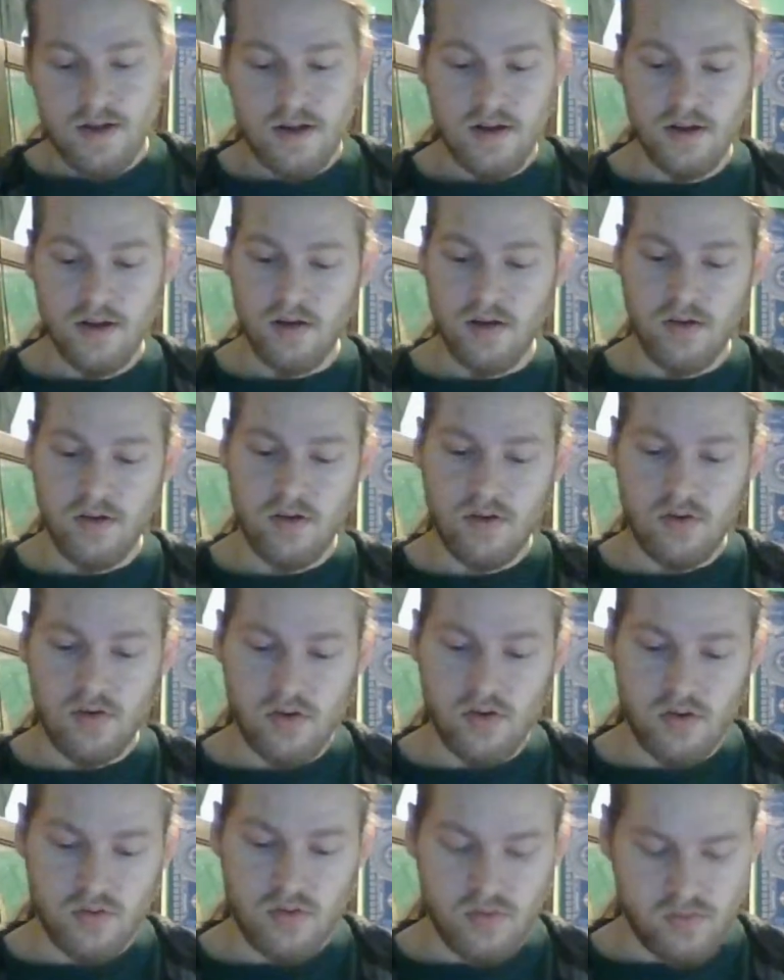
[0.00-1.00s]

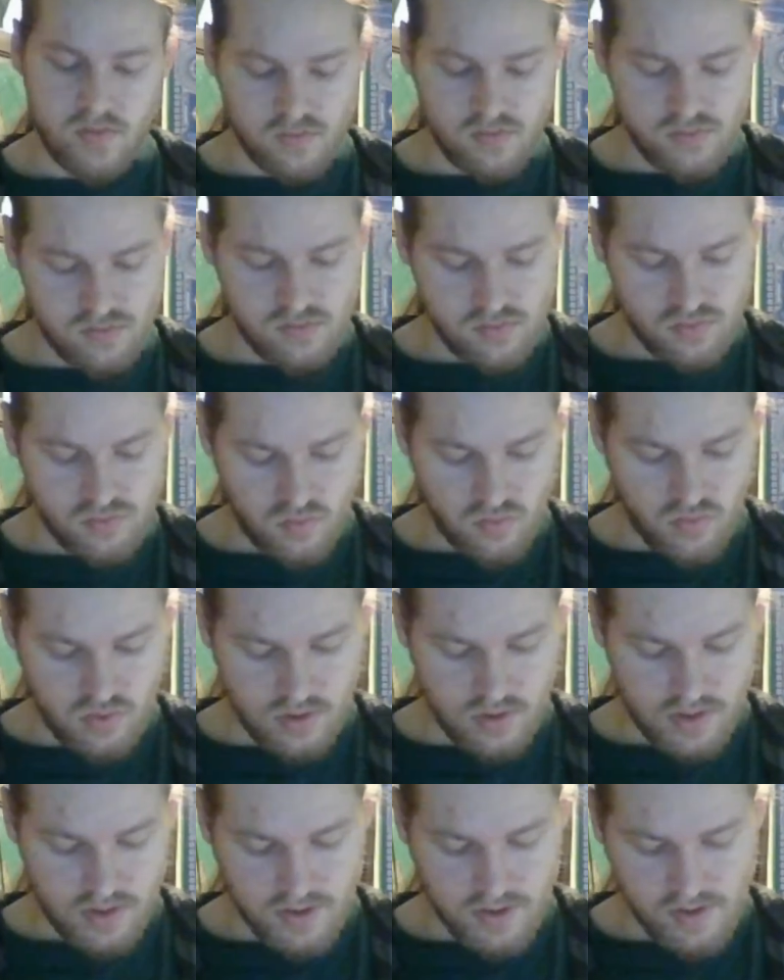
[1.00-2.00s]
oh,
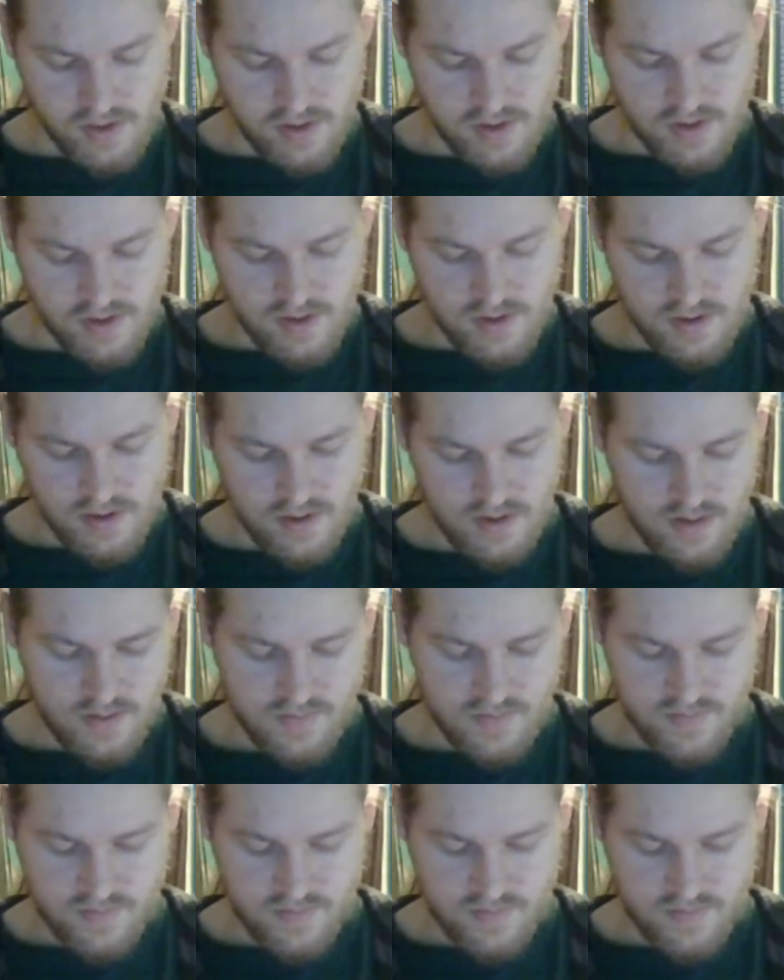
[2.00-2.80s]
what is the